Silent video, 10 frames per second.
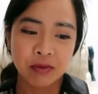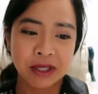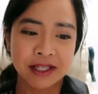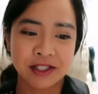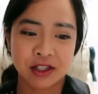
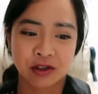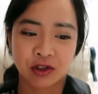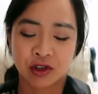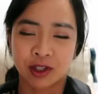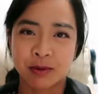because
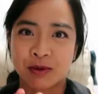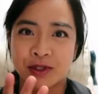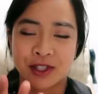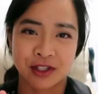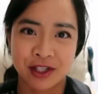your lips will
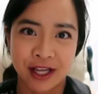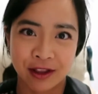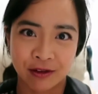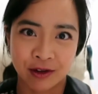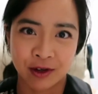stick
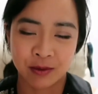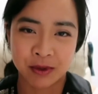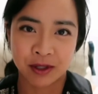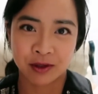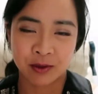together and it'll
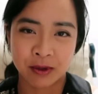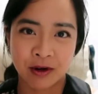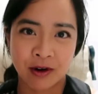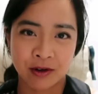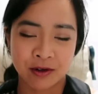be a little bit
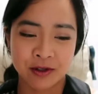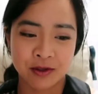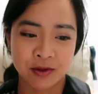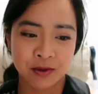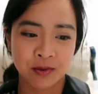harder
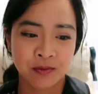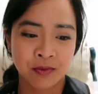to